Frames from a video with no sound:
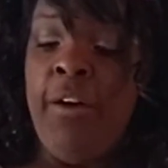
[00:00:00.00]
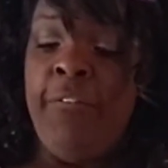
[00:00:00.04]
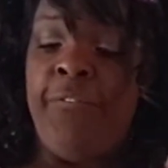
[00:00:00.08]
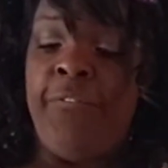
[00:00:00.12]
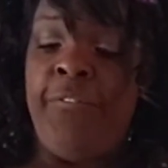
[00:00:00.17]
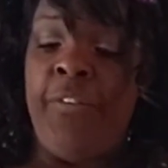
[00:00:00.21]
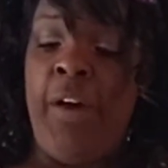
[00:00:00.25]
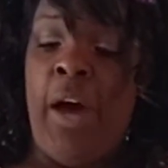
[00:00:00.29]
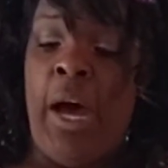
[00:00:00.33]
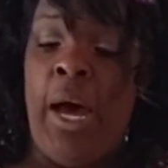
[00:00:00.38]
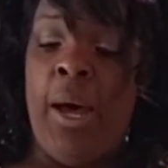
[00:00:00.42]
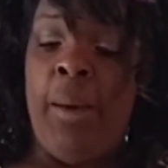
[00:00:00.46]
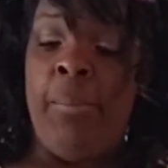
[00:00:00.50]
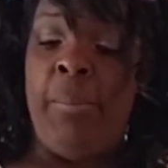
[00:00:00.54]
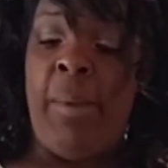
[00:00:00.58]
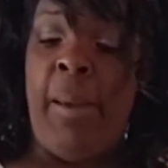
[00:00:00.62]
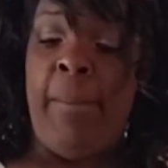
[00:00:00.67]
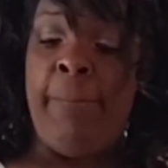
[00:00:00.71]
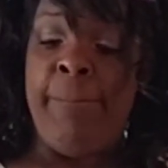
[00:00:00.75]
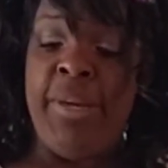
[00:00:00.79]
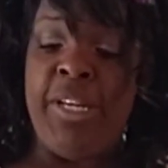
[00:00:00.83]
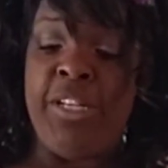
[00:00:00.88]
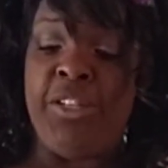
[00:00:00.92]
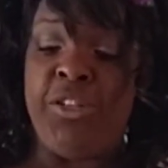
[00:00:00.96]

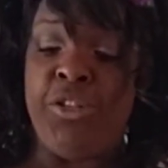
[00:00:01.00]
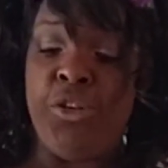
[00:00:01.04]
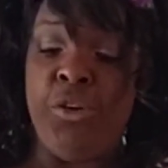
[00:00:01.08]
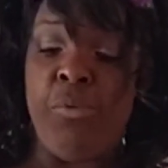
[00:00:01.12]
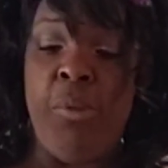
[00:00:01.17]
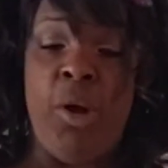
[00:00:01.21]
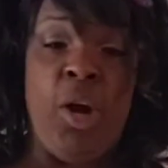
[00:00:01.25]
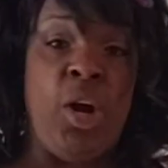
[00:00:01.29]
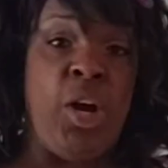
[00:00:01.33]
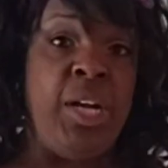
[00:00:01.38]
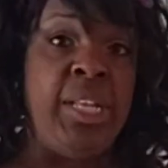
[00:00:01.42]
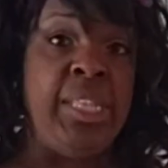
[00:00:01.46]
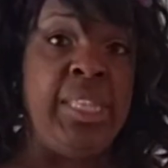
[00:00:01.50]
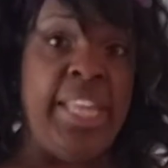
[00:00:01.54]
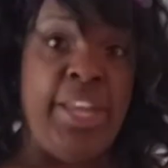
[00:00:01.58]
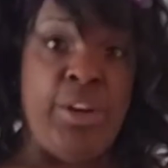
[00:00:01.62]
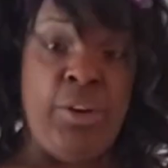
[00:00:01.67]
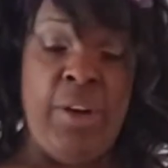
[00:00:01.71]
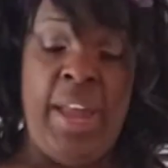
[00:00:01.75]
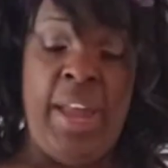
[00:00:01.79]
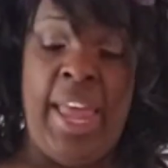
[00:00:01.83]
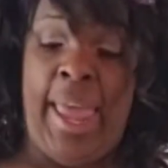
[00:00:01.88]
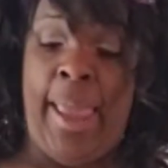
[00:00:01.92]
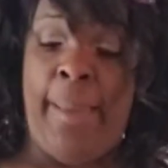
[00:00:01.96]
Mr. Martin,
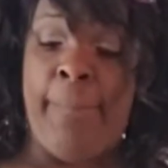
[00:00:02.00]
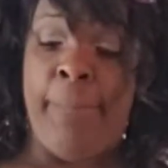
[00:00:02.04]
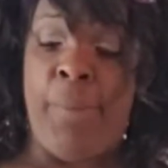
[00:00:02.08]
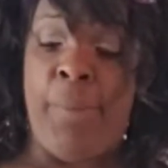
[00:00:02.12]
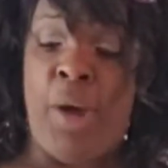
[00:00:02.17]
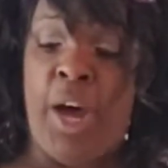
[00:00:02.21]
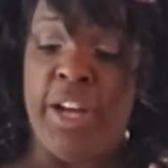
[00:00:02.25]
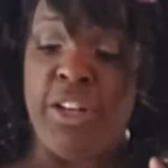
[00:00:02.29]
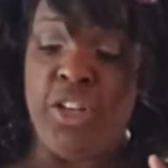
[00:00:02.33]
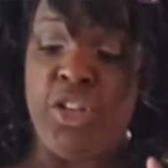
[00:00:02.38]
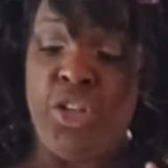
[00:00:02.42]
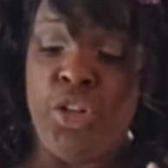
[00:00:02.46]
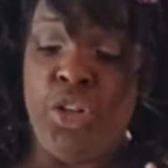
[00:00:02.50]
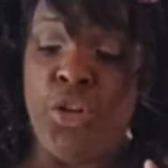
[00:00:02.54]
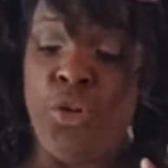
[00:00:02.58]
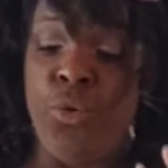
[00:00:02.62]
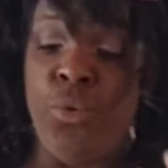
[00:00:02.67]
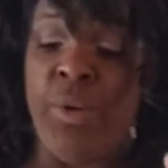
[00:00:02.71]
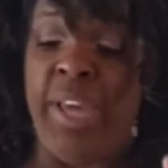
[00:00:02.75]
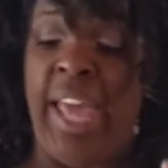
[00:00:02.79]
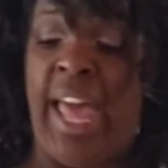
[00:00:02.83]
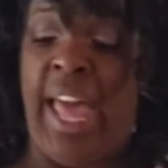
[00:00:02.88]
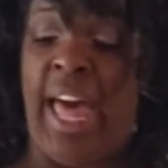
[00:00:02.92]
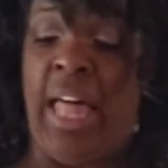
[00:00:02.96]
letter A, bought
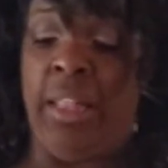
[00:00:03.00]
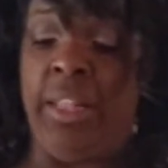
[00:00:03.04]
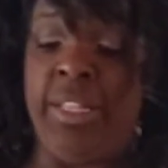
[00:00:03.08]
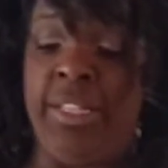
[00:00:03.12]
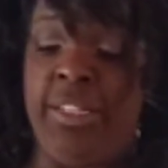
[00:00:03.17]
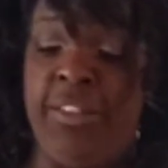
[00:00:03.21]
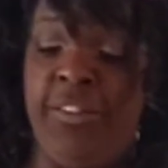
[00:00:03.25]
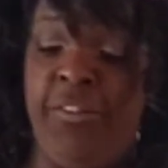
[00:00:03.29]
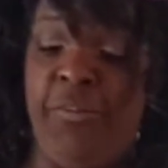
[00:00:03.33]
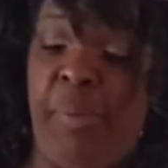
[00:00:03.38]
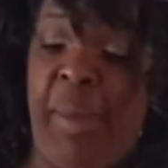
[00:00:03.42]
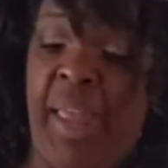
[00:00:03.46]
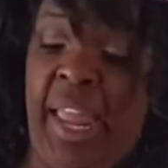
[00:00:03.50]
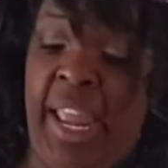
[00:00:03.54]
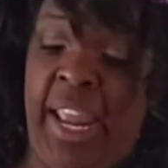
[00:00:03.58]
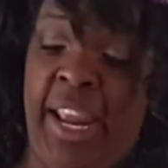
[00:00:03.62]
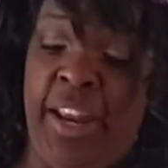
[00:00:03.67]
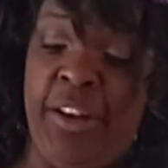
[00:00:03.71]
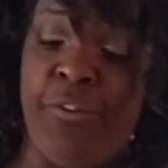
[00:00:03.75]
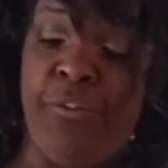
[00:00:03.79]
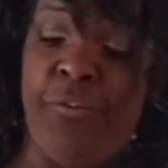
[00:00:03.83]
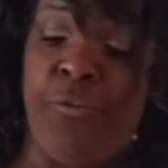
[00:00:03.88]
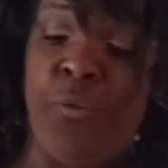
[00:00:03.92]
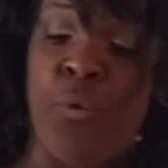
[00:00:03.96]
2 gallons of
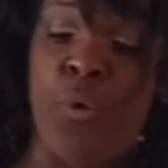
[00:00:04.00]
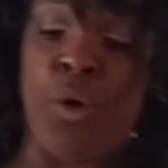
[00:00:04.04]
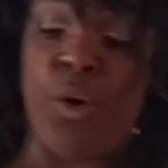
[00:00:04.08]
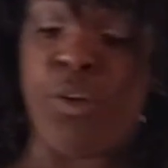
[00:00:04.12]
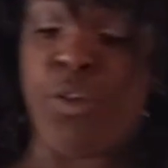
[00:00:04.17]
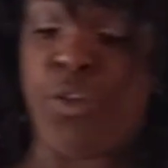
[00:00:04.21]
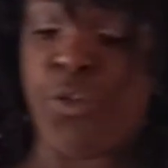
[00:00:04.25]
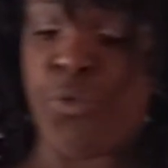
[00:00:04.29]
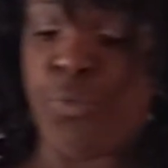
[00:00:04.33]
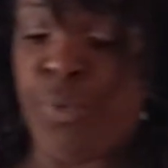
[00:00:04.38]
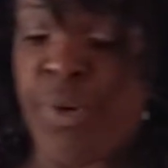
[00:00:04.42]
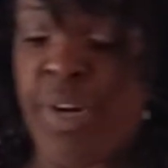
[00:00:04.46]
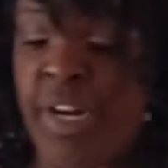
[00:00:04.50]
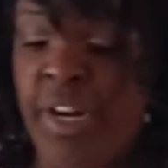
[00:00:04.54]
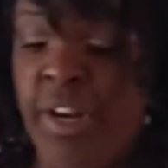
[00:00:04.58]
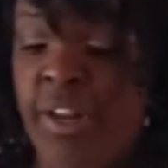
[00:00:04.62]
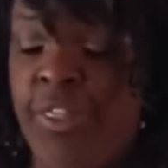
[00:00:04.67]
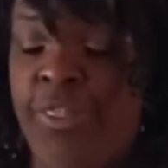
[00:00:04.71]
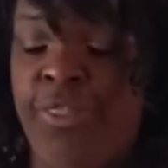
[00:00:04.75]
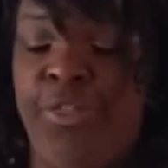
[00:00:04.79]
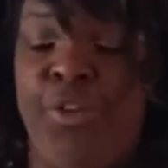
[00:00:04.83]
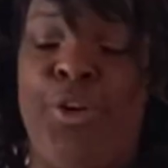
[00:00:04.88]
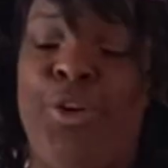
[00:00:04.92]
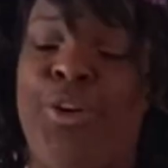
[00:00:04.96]
paint for
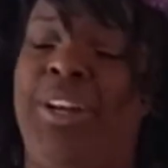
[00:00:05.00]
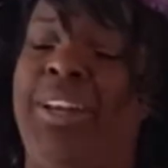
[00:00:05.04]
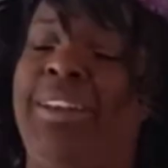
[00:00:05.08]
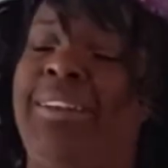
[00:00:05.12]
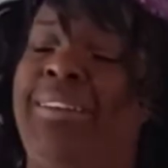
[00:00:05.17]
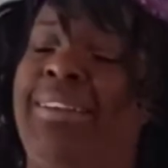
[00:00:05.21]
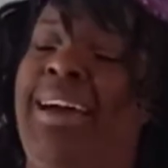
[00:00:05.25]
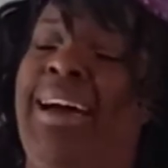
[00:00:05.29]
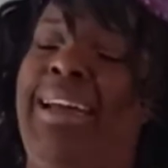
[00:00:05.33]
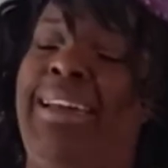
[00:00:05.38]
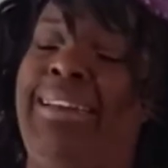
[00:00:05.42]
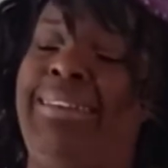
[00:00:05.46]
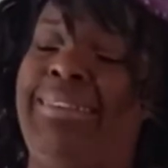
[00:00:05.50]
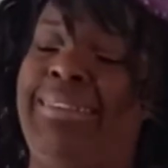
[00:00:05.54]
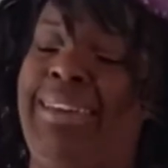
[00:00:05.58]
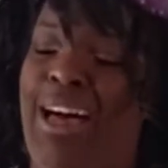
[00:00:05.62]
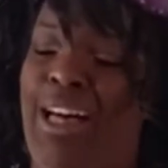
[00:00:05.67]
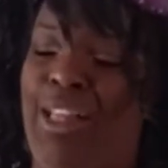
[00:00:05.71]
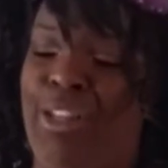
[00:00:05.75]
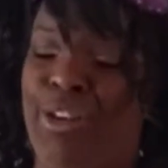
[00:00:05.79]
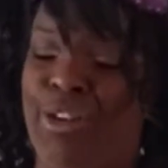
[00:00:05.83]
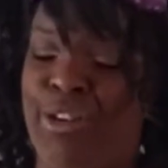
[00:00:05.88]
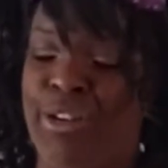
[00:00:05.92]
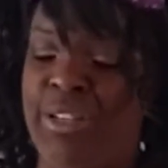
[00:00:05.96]

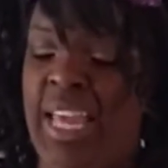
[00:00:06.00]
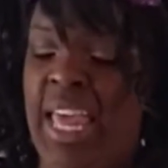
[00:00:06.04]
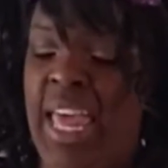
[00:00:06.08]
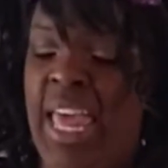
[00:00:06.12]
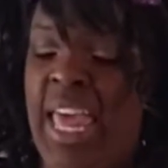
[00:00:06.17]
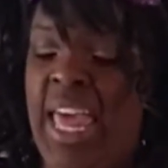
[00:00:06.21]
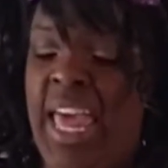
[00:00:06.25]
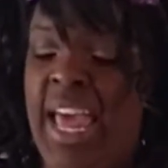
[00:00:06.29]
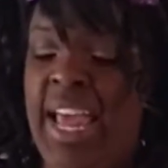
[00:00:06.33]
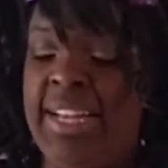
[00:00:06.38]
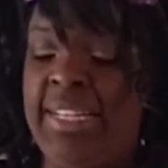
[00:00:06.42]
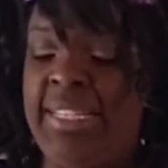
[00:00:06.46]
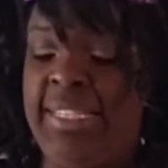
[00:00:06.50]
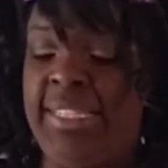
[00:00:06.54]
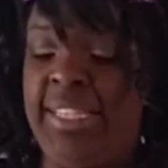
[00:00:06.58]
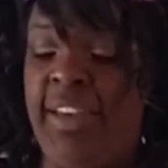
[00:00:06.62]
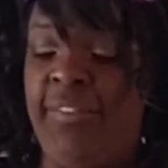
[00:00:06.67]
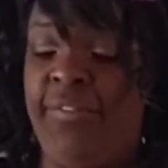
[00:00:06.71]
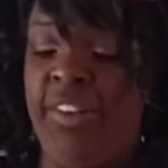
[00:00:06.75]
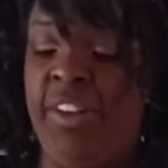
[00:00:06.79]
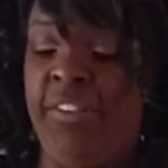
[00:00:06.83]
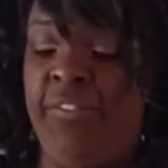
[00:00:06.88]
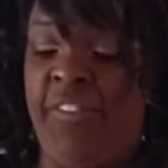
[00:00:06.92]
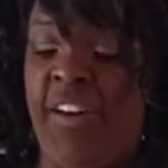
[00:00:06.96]

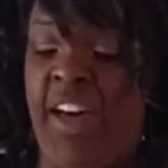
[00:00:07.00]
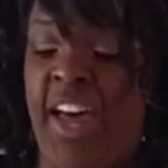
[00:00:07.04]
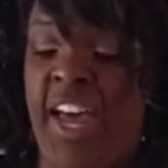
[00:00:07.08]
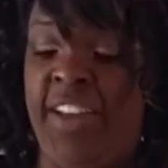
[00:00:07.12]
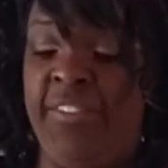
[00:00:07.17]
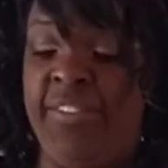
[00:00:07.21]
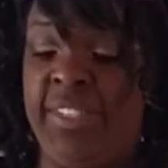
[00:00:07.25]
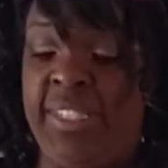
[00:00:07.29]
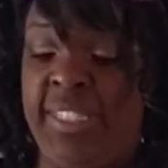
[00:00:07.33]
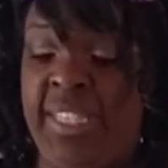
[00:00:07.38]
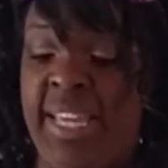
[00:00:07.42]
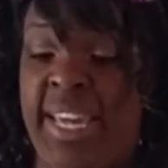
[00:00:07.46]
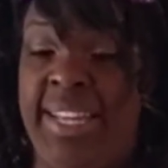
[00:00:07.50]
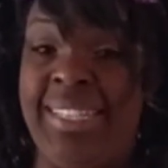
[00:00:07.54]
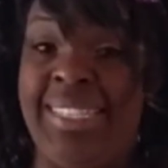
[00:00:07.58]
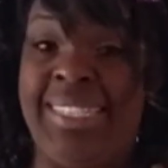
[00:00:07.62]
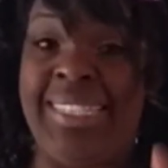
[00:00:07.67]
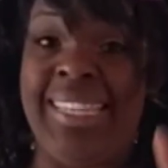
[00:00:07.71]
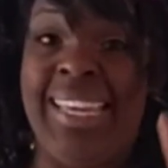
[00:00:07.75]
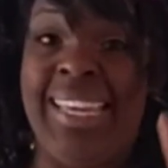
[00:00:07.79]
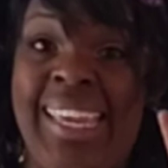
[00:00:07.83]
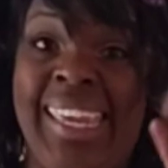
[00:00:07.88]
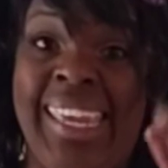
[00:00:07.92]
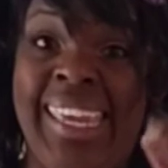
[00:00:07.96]
$39.75
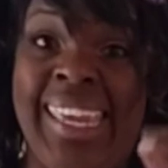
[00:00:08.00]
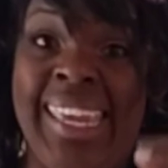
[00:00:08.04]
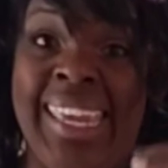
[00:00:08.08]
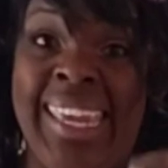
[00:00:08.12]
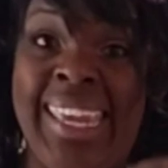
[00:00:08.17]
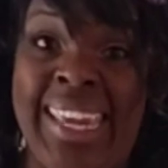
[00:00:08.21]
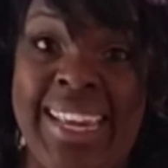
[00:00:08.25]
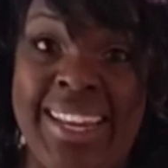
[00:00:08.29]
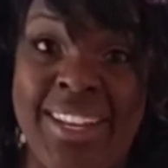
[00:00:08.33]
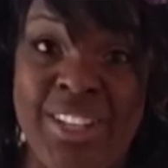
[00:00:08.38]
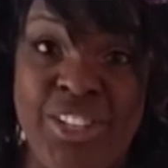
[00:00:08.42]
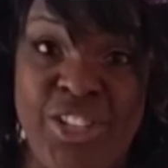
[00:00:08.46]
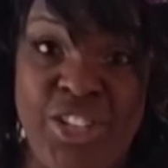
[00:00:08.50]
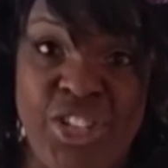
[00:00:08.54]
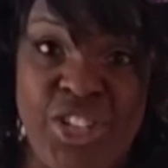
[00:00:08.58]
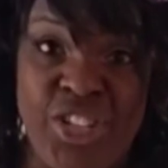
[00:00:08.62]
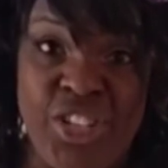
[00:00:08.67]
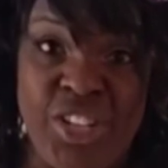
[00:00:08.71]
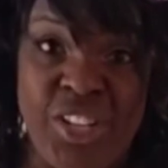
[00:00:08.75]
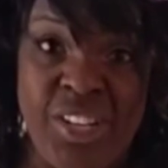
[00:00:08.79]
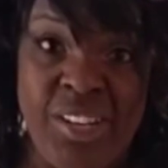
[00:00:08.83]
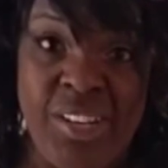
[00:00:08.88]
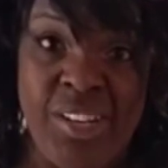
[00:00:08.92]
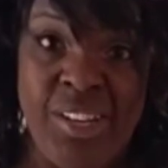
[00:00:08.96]

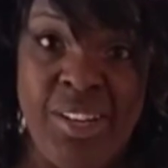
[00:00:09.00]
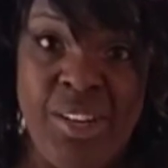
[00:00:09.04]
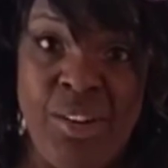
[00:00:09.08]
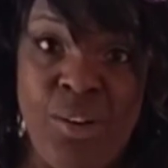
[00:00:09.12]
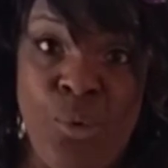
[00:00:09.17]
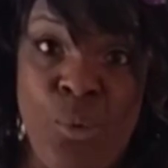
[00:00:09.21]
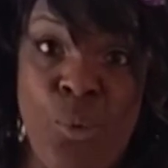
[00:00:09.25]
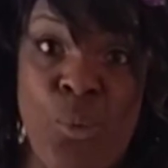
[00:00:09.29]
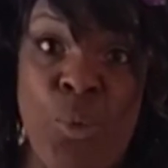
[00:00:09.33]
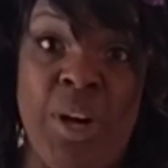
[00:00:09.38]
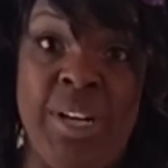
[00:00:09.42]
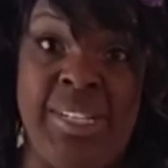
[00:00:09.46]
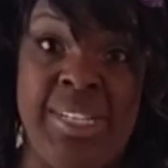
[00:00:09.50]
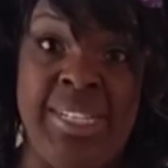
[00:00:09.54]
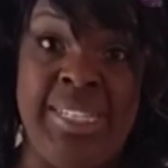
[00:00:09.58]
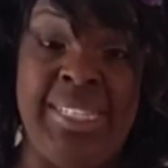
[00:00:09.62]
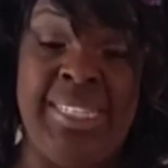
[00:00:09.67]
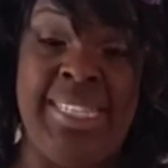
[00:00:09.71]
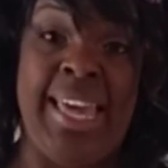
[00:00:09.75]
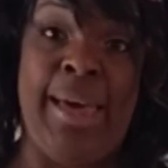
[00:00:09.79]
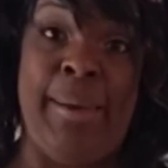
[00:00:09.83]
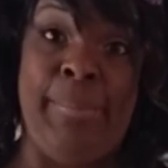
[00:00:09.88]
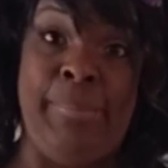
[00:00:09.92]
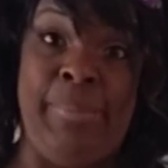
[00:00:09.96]
each. What does
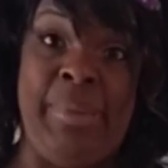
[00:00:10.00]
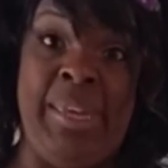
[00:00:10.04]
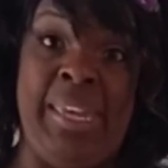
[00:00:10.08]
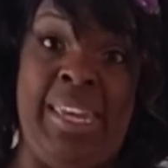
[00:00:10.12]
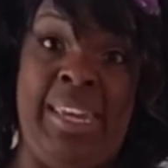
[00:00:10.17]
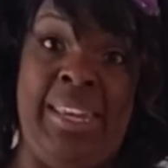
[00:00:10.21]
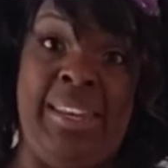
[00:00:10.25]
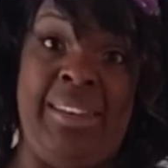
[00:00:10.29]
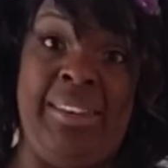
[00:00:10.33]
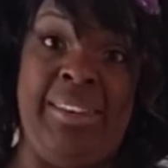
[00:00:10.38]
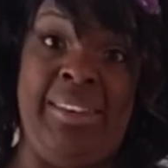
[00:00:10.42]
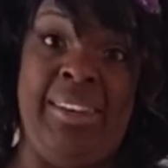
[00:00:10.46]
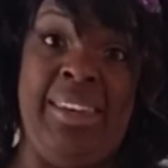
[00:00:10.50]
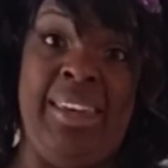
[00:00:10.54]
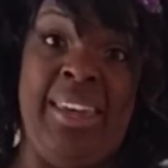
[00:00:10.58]
that mean?